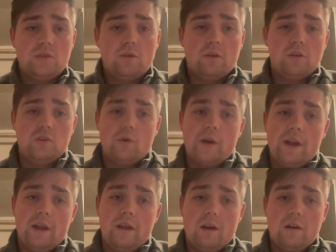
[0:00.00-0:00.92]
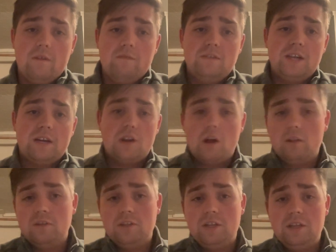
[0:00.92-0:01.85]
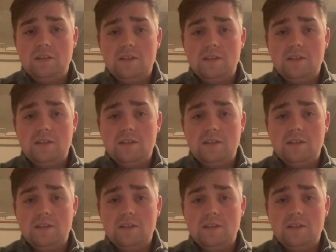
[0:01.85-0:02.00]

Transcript: or joining of technology,